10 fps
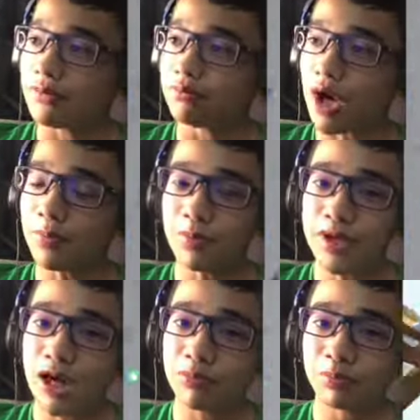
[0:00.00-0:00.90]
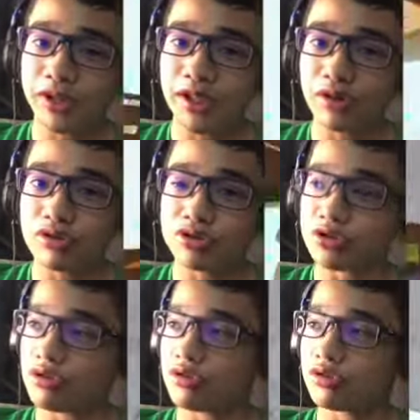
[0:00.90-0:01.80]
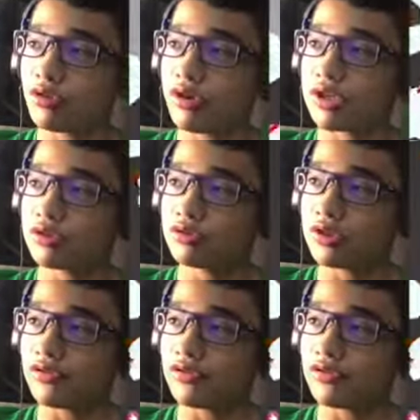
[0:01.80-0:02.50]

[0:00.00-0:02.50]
Probably I'll be also going to the